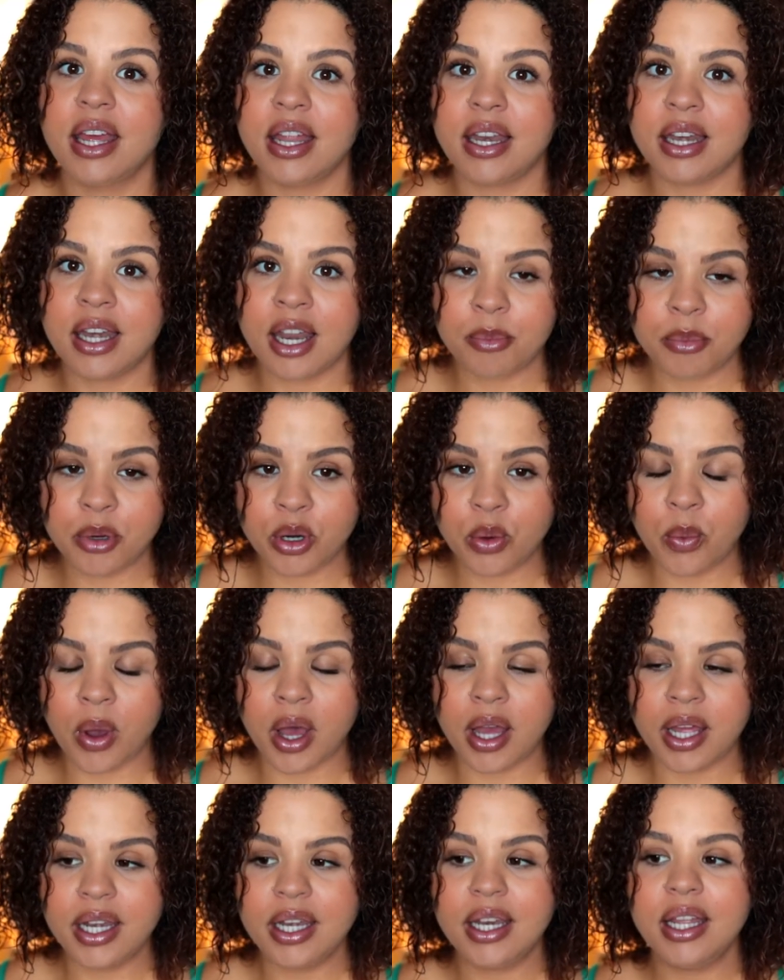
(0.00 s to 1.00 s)
Number
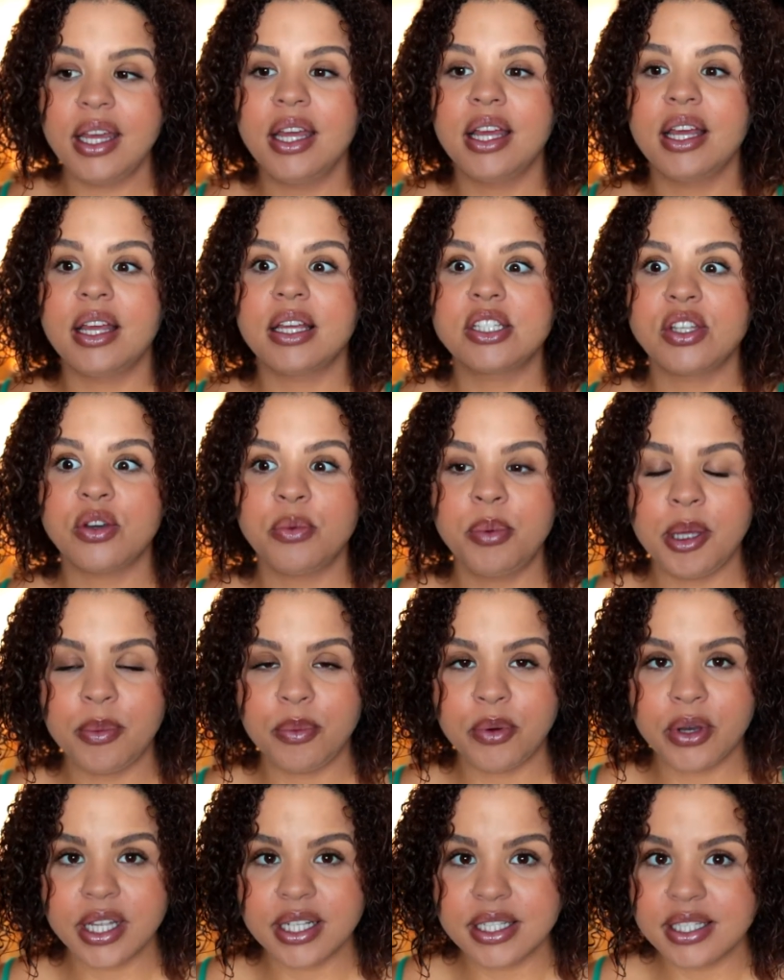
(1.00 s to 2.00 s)
1, so
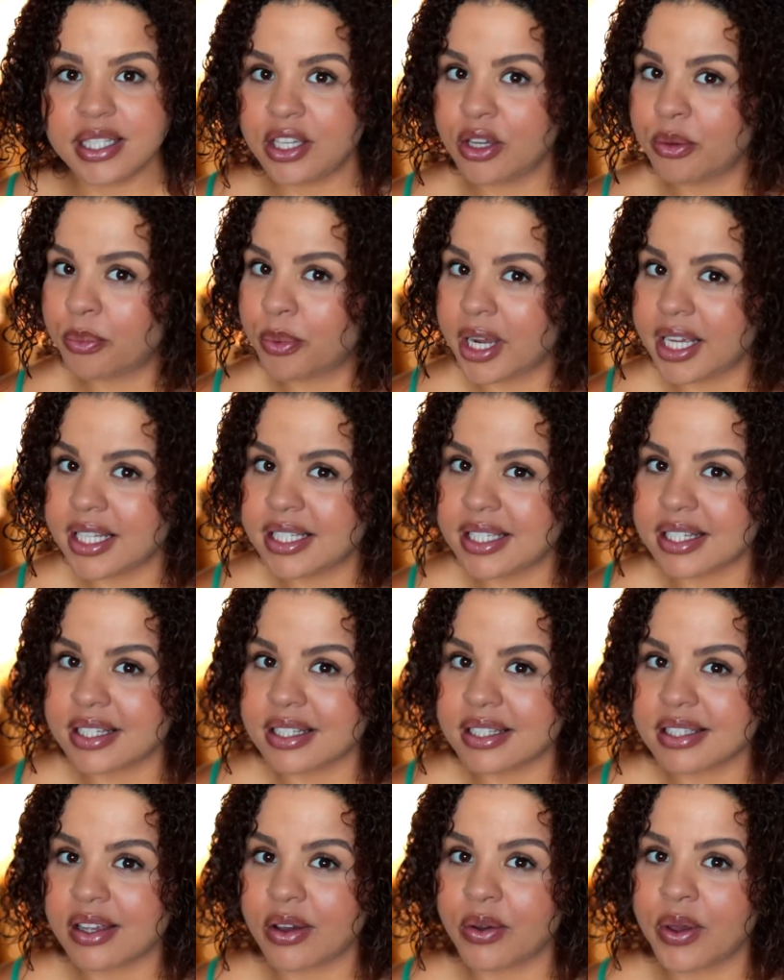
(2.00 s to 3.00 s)
people can see your
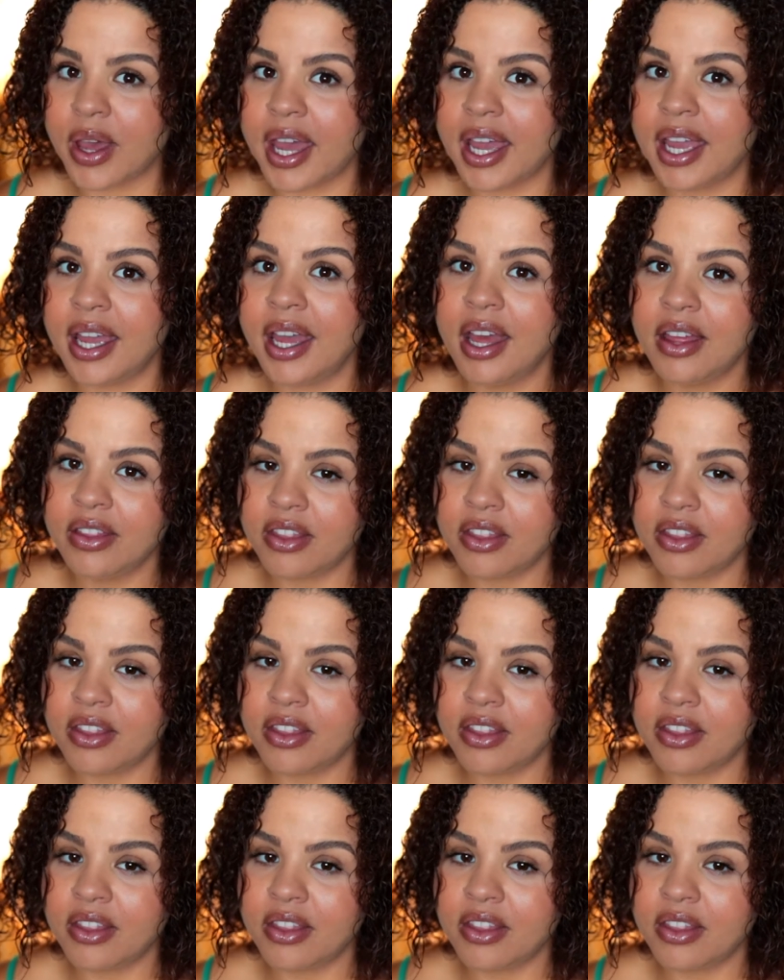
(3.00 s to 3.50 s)
prices, okay?